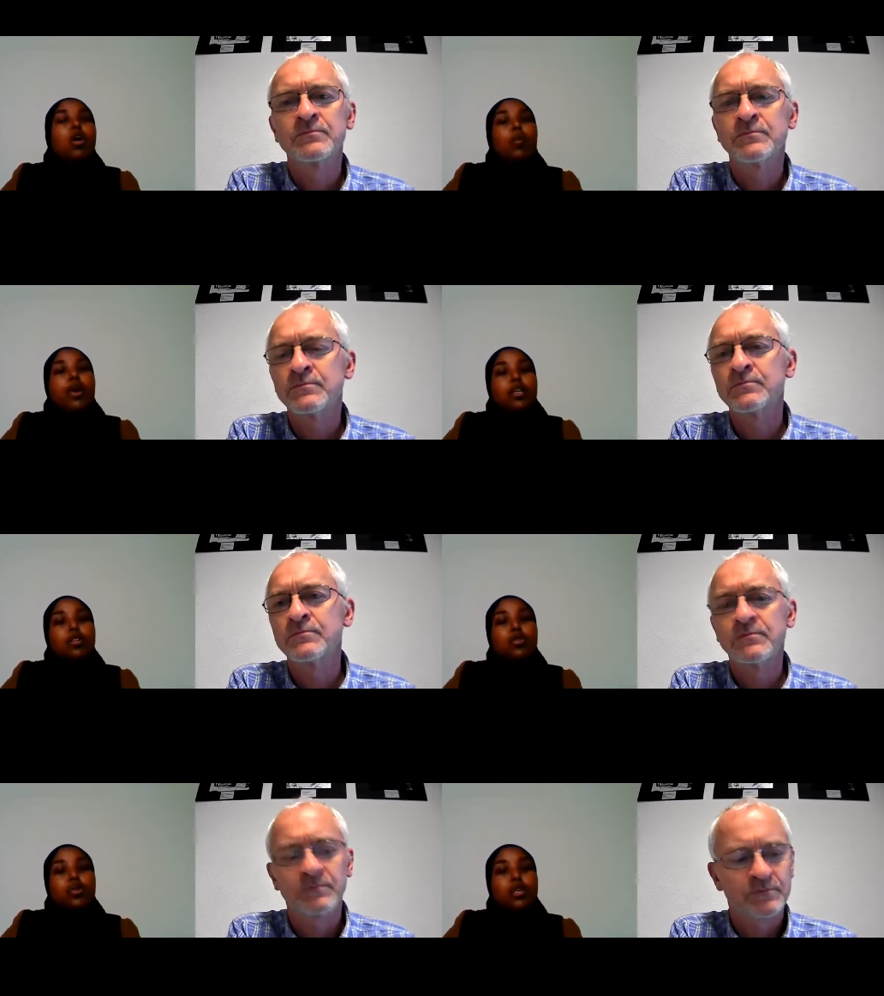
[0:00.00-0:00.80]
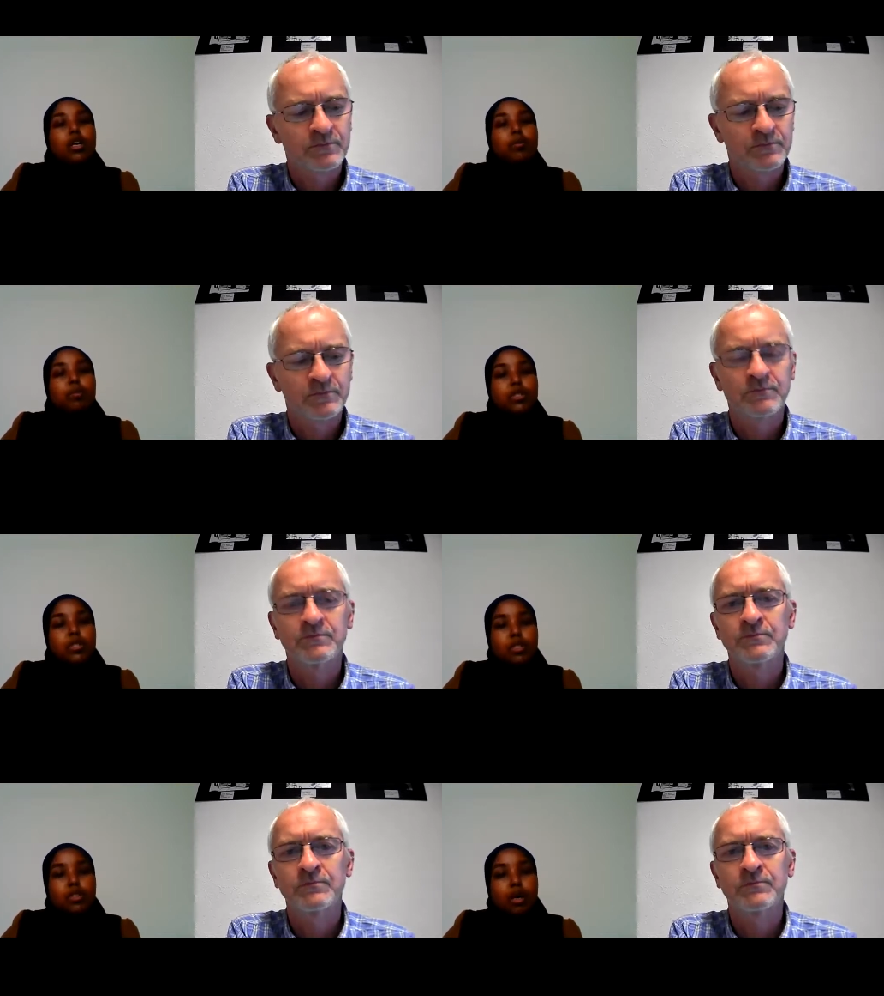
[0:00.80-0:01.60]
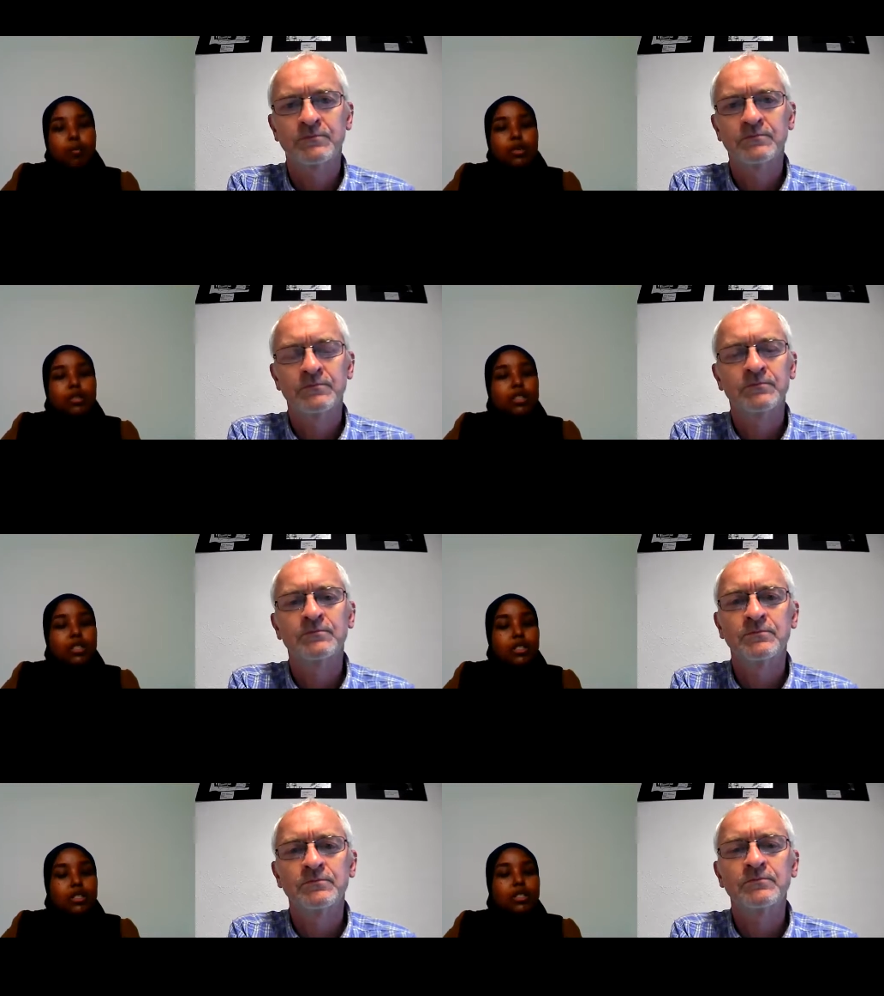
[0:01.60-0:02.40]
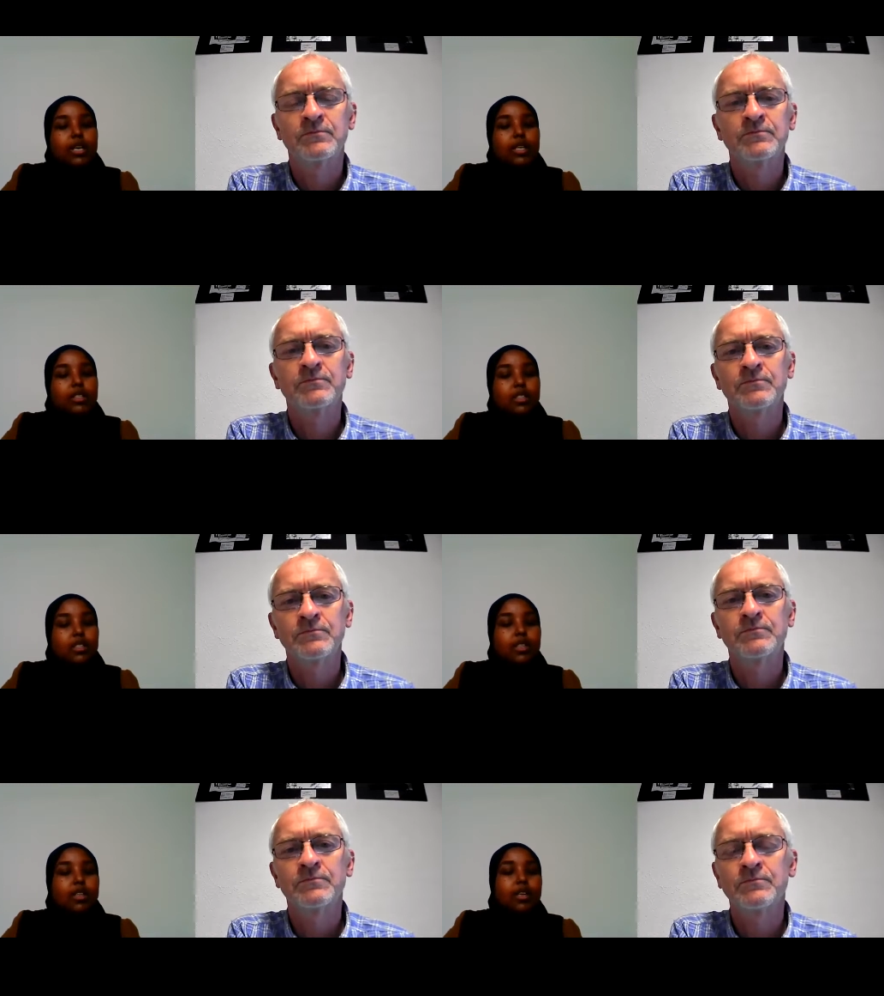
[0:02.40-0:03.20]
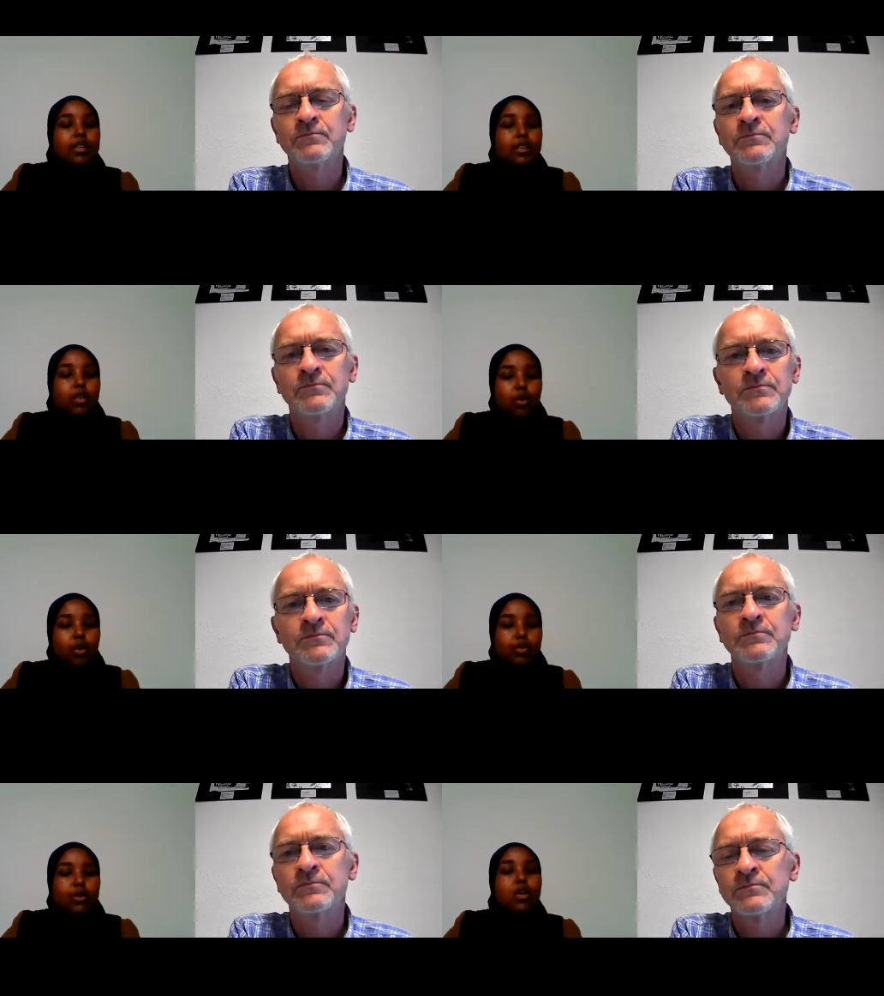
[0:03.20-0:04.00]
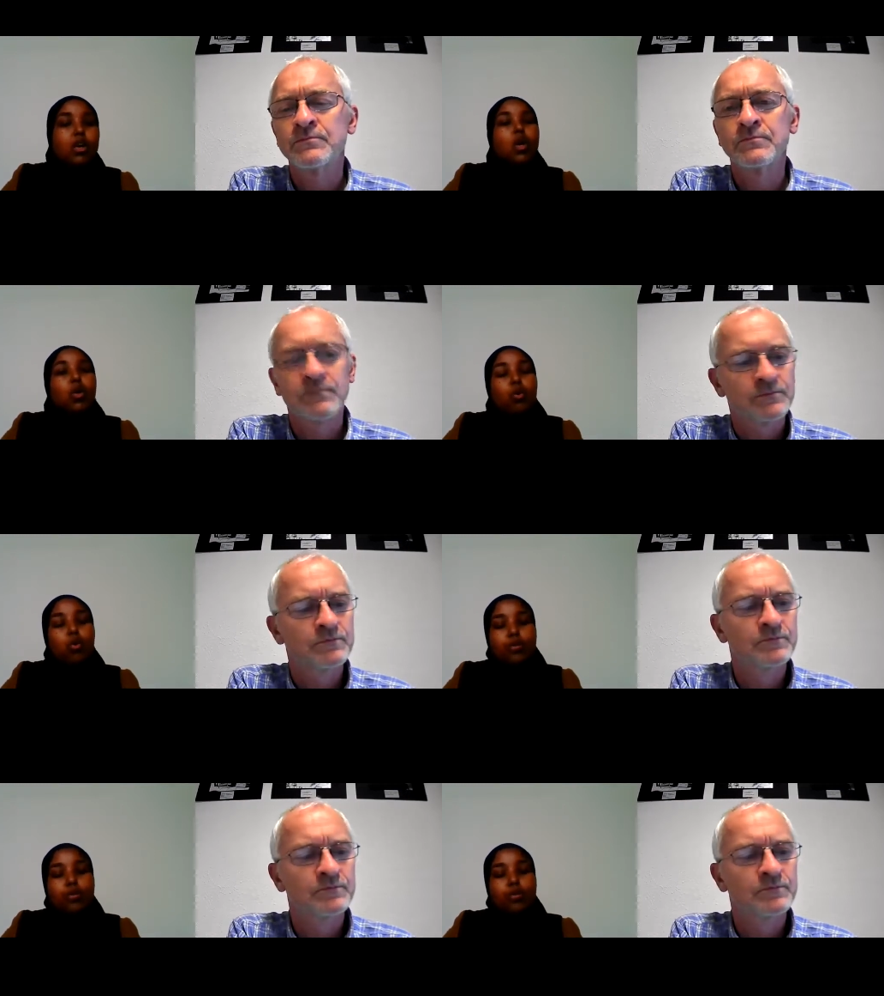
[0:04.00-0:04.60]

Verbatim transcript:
Speaker 1: We had two young apprentices, apprentices Casey and Lauren, who mm-hmm.